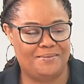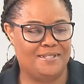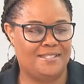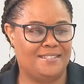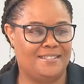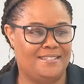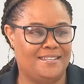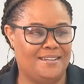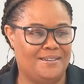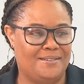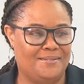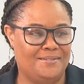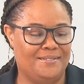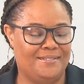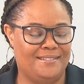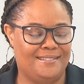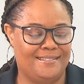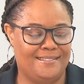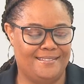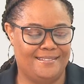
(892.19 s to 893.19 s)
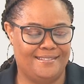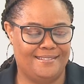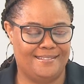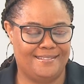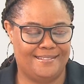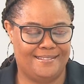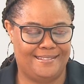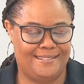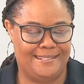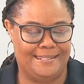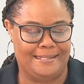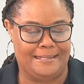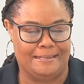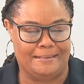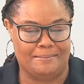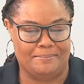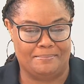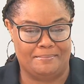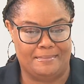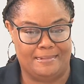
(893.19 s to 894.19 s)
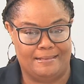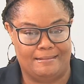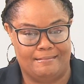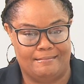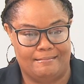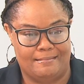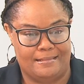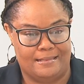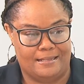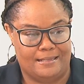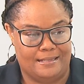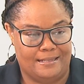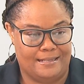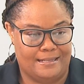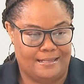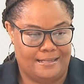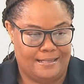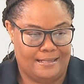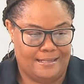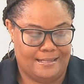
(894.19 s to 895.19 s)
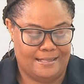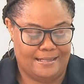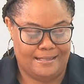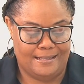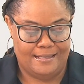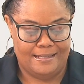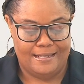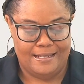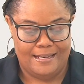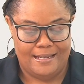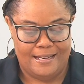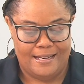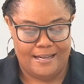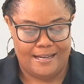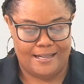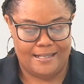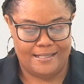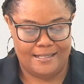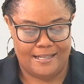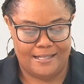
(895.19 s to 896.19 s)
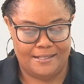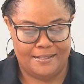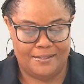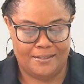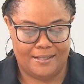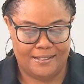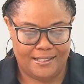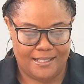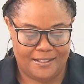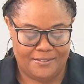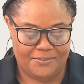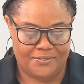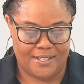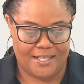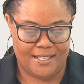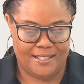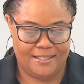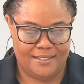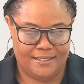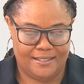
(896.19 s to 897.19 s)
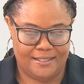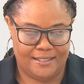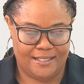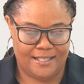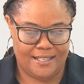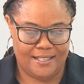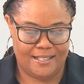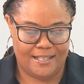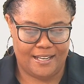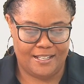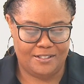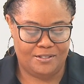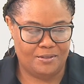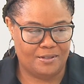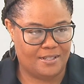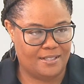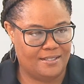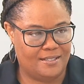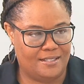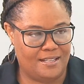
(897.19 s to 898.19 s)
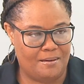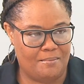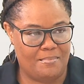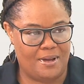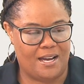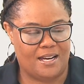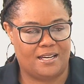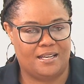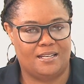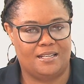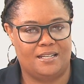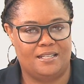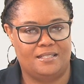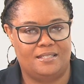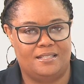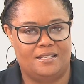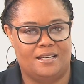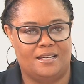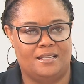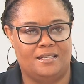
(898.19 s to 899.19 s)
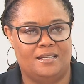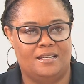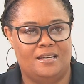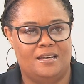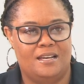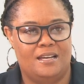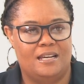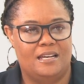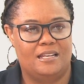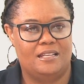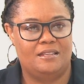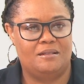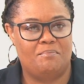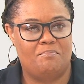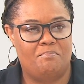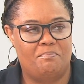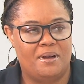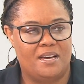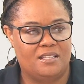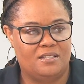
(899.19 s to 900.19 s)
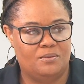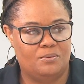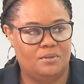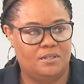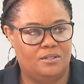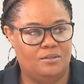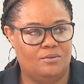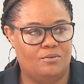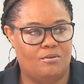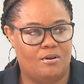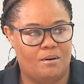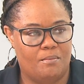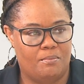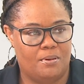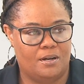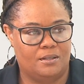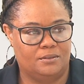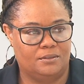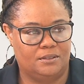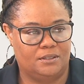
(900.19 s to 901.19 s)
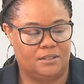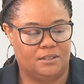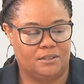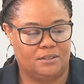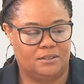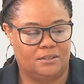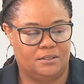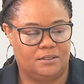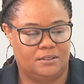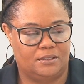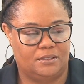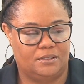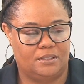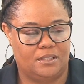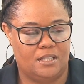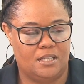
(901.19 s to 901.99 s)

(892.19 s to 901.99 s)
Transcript: it was down to me, really, I sought advice, and I took a step back, and I said, the best way to go about this